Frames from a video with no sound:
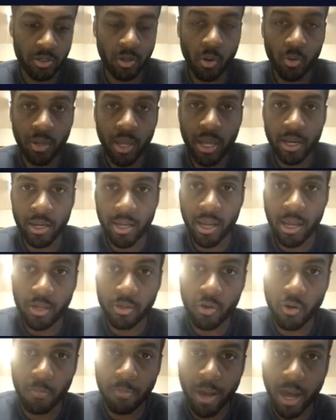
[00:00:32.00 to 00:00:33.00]
located in
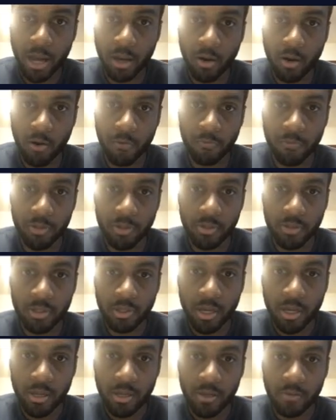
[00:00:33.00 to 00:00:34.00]
your back office.
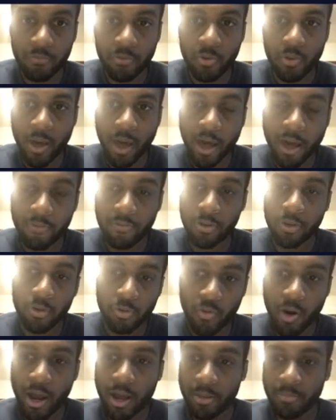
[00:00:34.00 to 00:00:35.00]
If you haven't
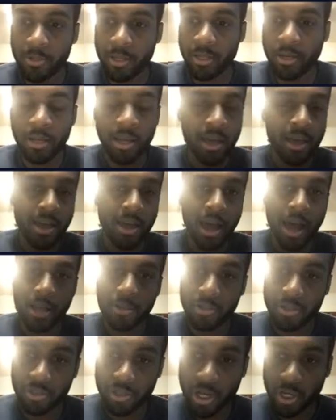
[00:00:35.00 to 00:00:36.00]
grabbed it, I
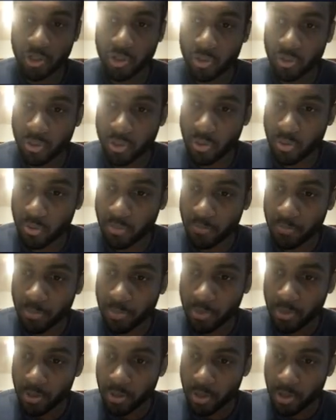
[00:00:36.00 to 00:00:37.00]
suggest you do.
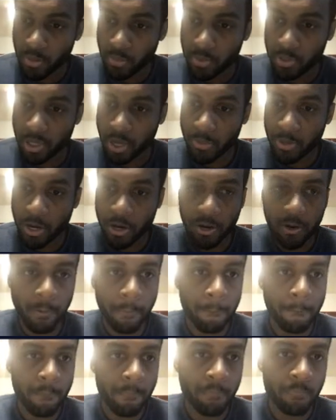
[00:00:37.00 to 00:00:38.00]
What's up, Eric?
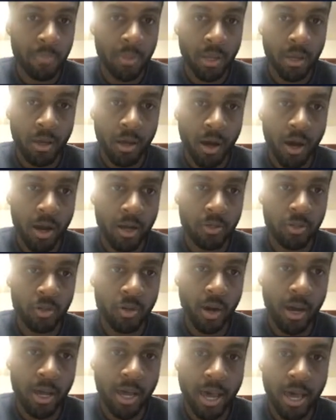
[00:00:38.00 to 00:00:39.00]
All right, so
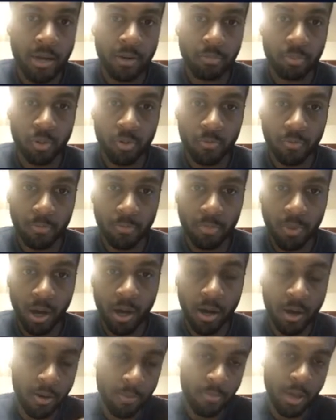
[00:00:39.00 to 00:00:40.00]
I added
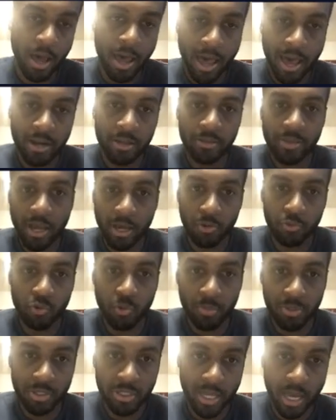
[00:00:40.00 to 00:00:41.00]
I added that
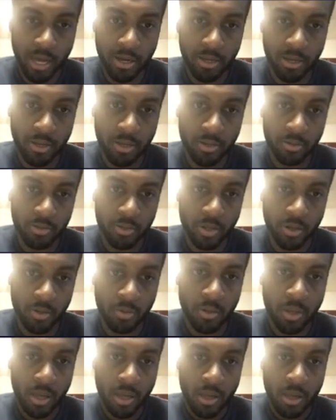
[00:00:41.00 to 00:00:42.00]
group inside of here. So
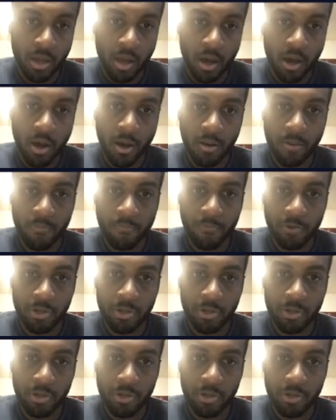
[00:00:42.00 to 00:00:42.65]
for